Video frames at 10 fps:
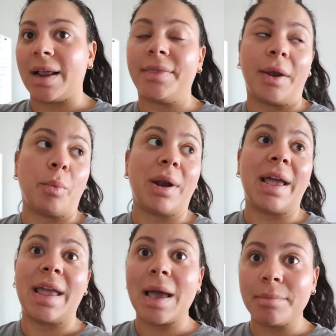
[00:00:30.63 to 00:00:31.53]
And then when
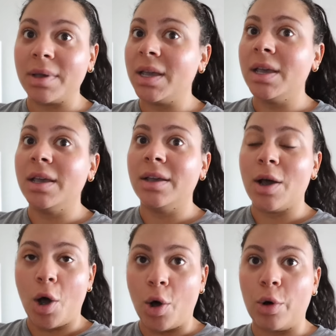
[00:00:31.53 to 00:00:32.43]
I am
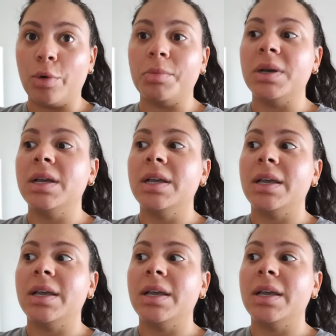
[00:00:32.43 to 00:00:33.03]
home,